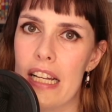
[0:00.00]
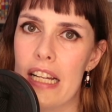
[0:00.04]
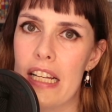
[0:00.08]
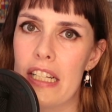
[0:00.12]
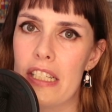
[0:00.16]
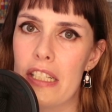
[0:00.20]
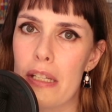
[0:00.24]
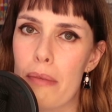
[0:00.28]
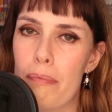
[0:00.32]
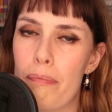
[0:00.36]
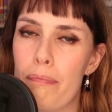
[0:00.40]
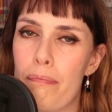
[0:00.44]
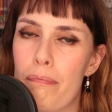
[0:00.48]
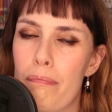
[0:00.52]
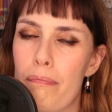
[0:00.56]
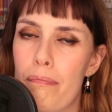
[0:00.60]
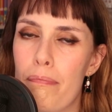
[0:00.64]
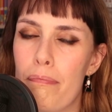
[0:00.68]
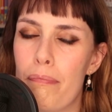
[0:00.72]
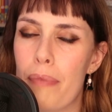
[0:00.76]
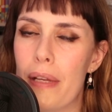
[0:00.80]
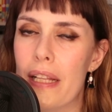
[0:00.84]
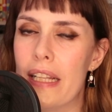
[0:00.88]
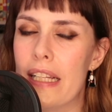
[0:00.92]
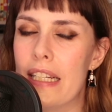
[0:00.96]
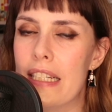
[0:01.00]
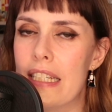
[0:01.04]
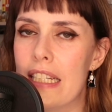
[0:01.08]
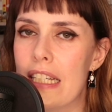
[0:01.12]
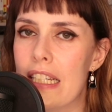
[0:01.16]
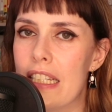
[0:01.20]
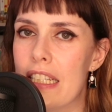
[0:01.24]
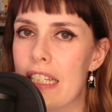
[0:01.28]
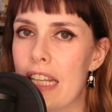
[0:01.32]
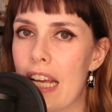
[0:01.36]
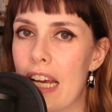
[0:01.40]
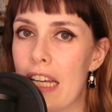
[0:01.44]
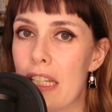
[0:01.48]
his
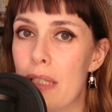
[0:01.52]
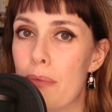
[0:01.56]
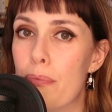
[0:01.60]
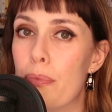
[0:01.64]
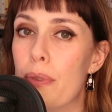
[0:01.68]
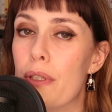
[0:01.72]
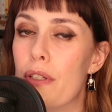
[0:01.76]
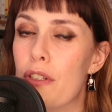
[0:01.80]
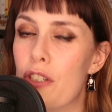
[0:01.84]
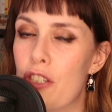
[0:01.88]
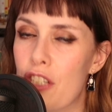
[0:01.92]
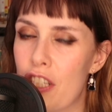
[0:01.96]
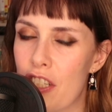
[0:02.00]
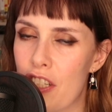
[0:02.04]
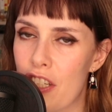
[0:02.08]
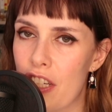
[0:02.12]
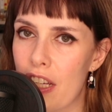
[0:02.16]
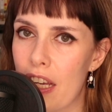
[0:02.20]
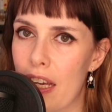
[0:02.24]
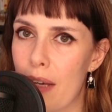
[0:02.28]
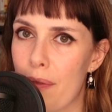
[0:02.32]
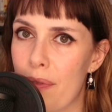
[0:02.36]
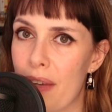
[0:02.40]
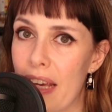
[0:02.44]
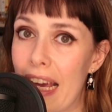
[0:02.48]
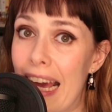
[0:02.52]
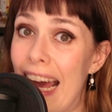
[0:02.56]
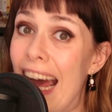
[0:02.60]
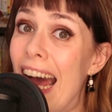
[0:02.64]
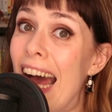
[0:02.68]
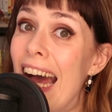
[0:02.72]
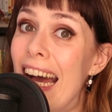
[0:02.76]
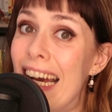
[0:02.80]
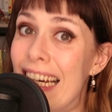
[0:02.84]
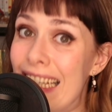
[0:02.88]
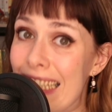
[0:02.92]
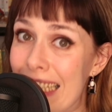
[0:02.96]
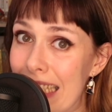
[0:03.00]
abilities, yes, but Shishigami
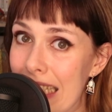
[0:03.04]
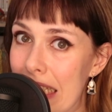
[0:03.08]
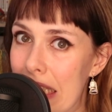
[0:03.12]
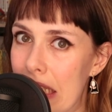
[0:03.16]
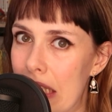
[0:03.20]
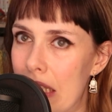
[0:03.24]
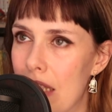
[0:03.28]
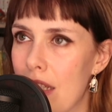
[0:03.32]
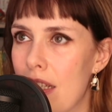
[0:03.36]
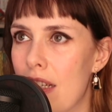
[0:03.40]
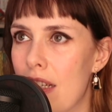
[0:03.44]
has.